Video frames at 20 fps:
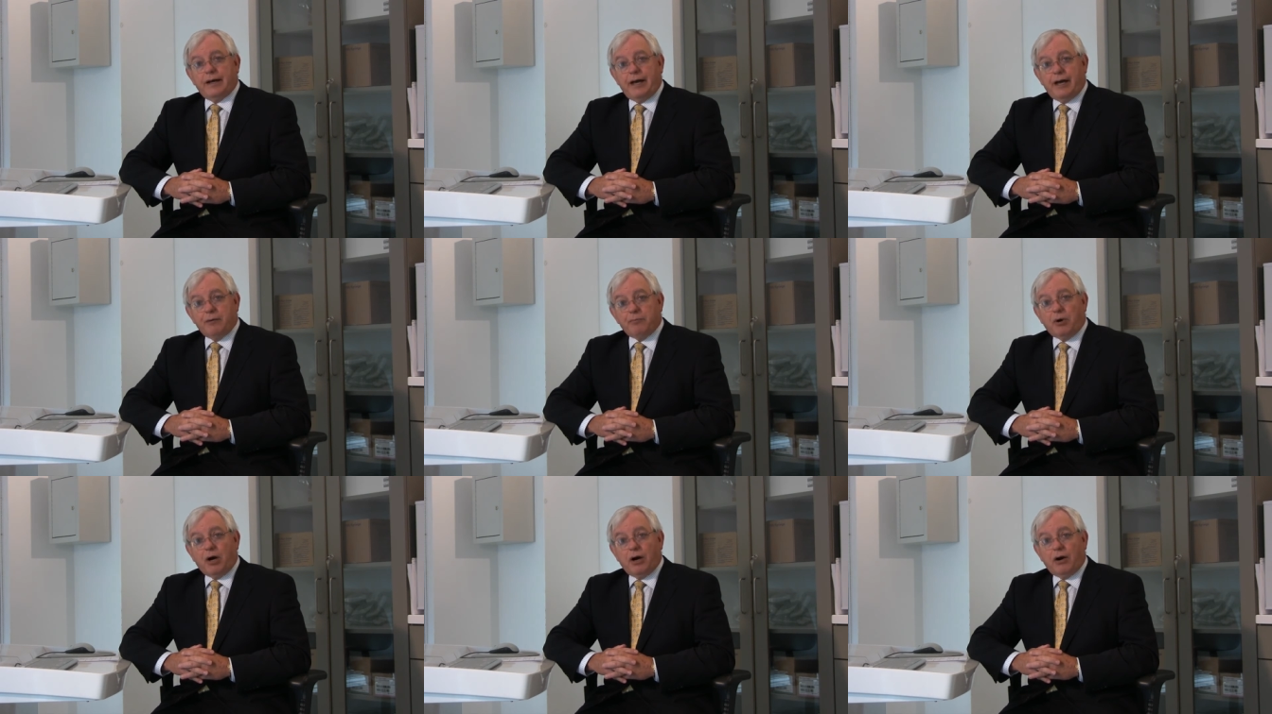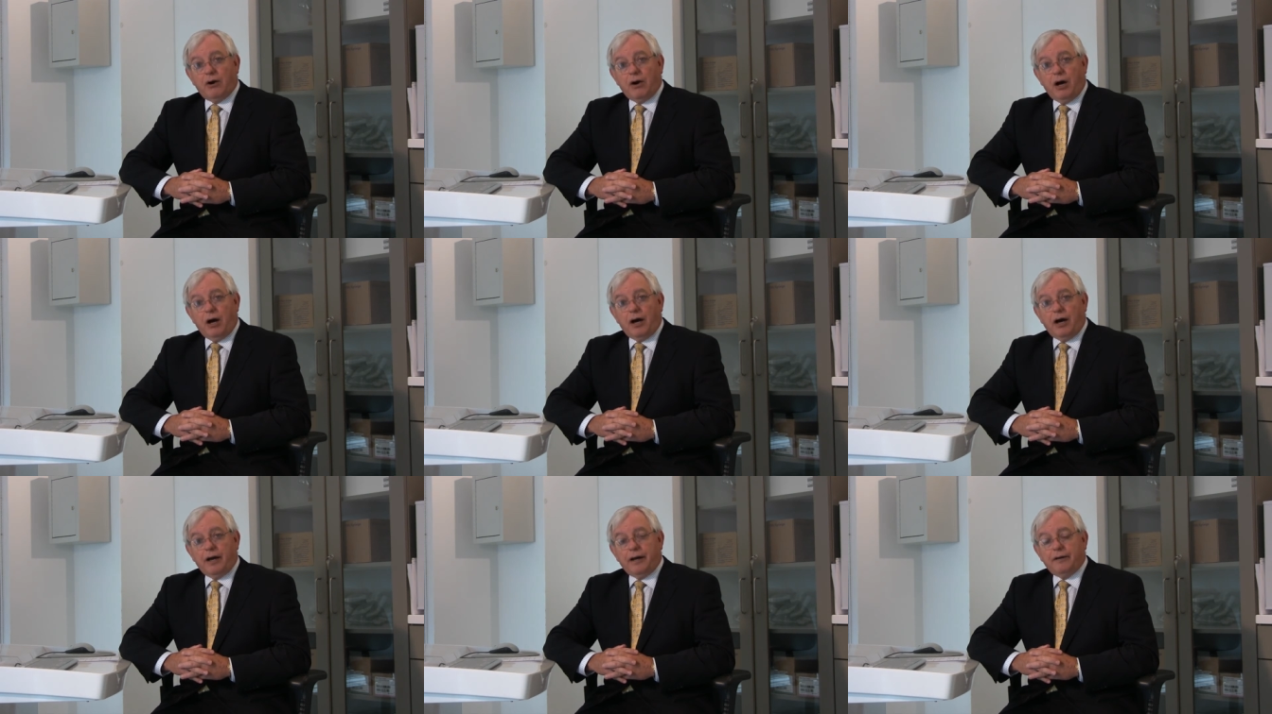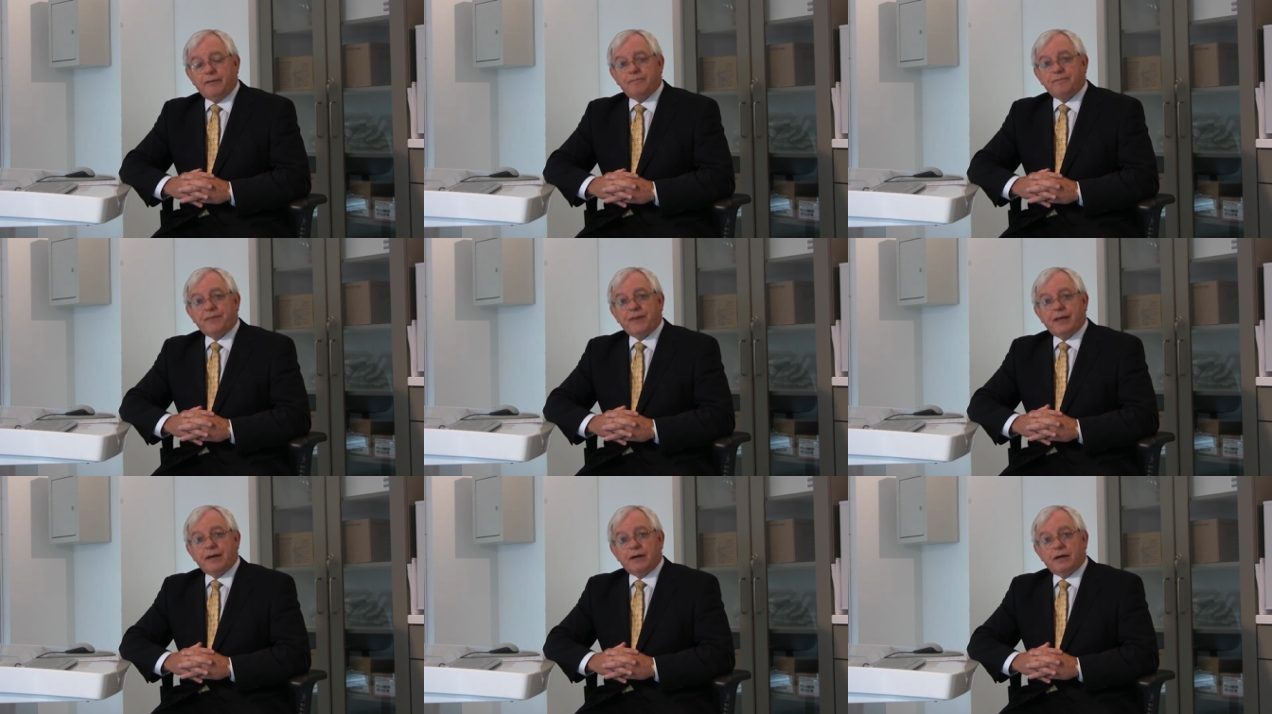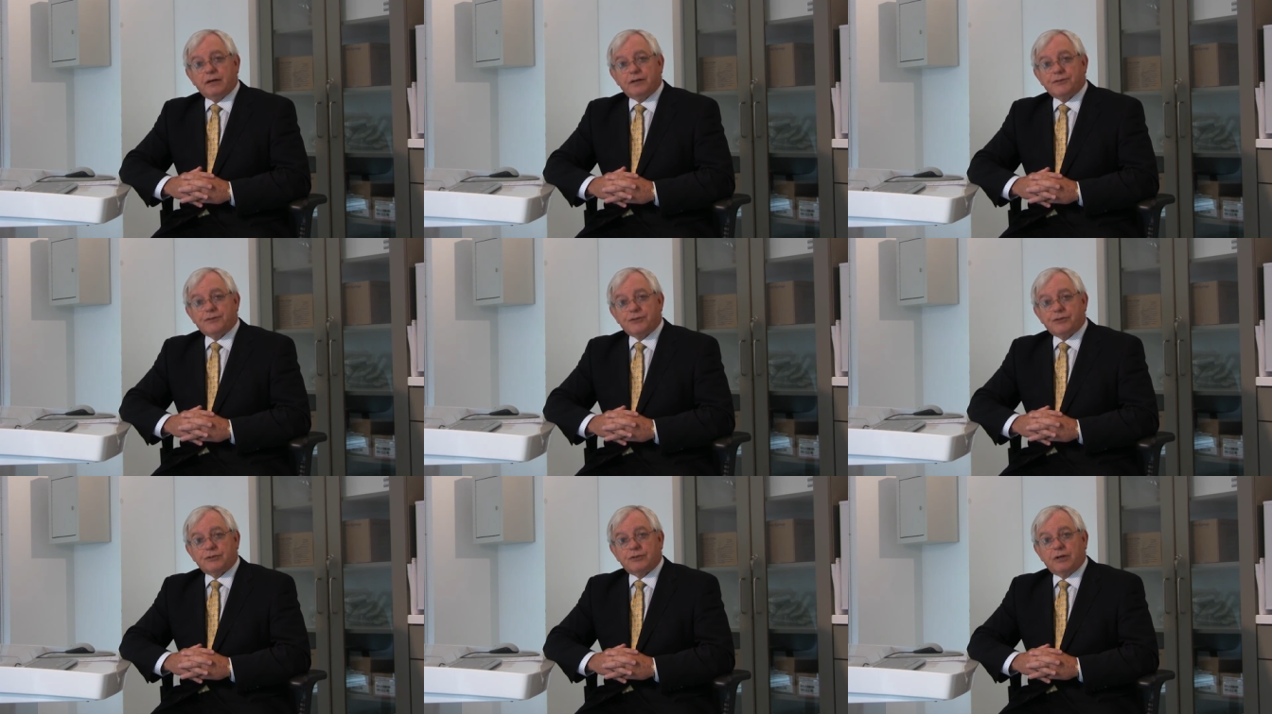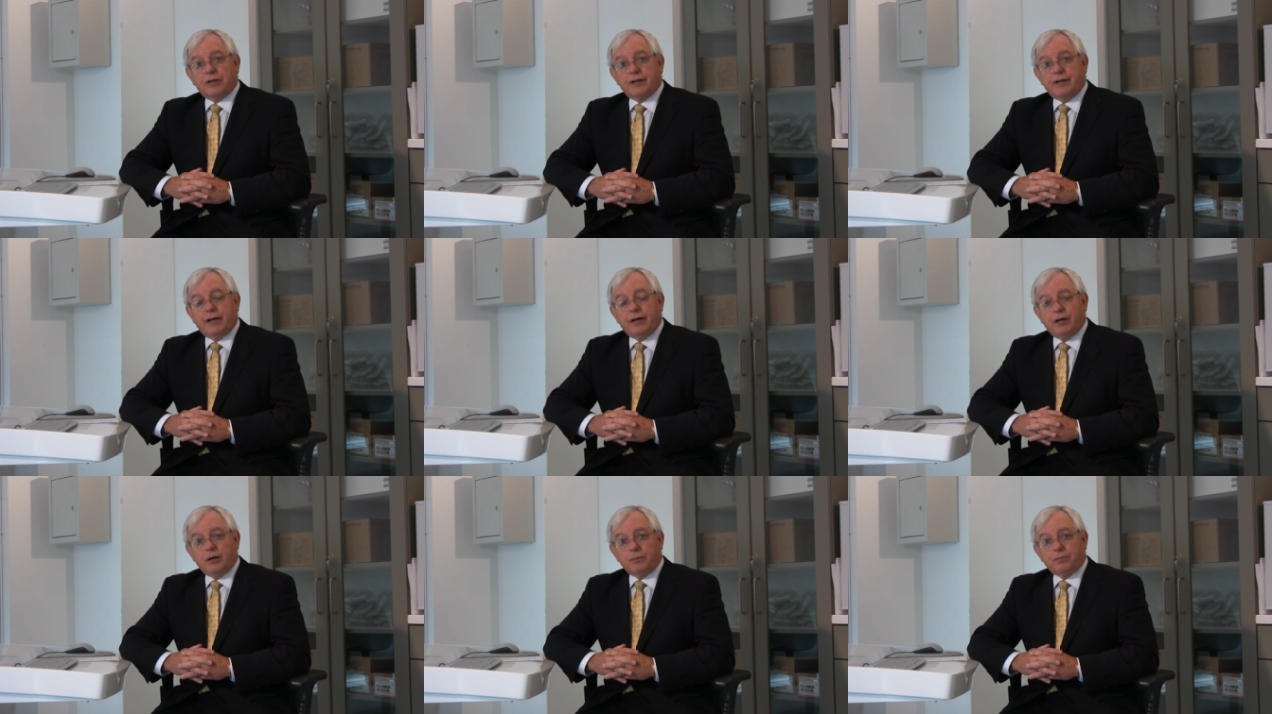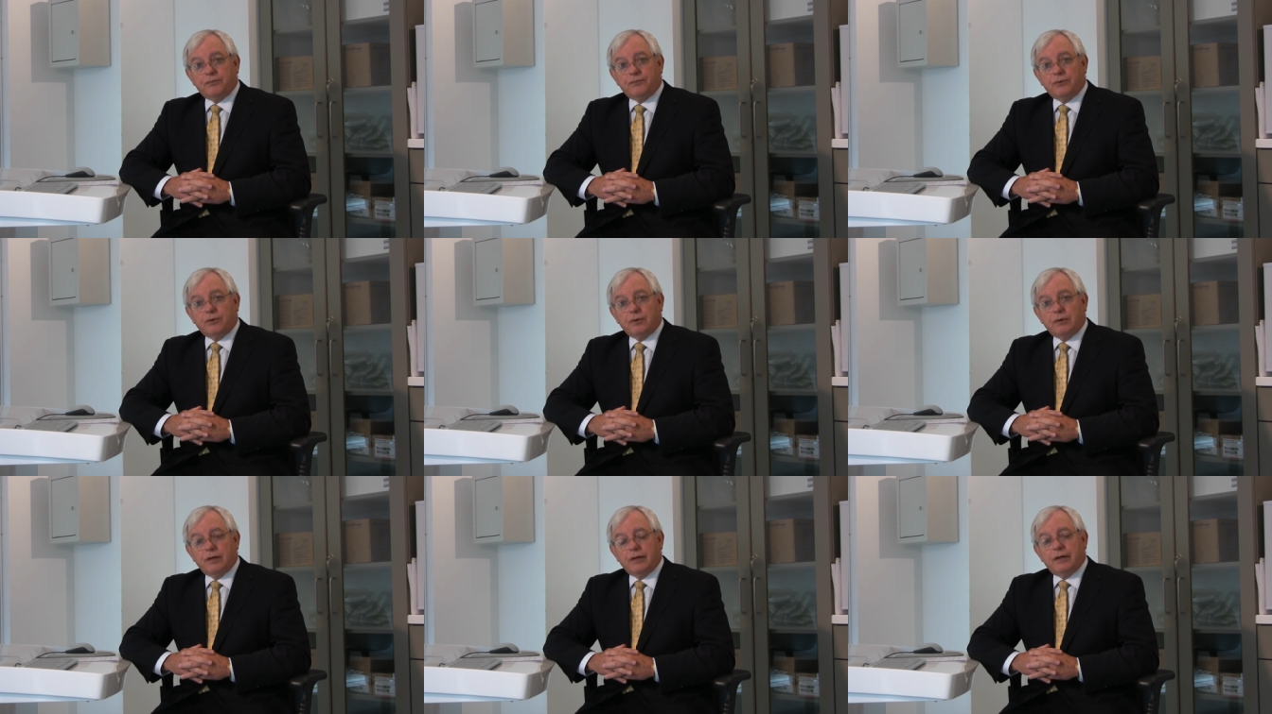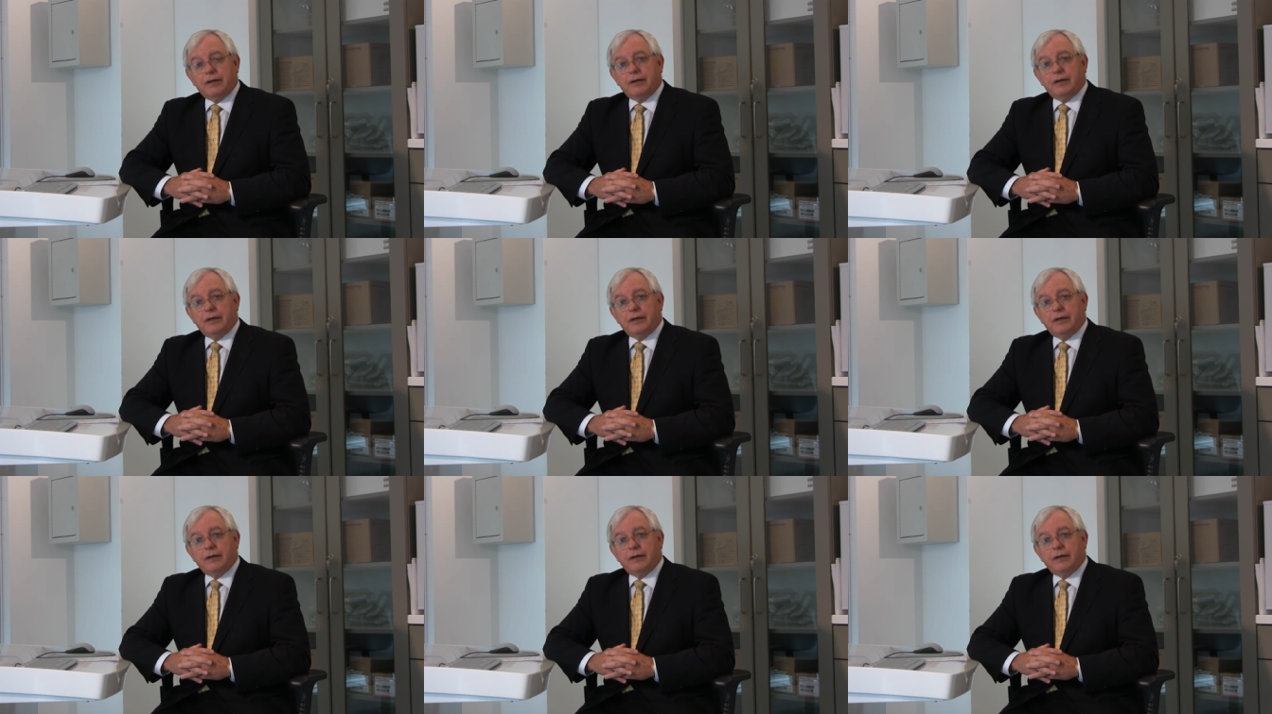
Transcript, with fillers: MRI are certainly helpful.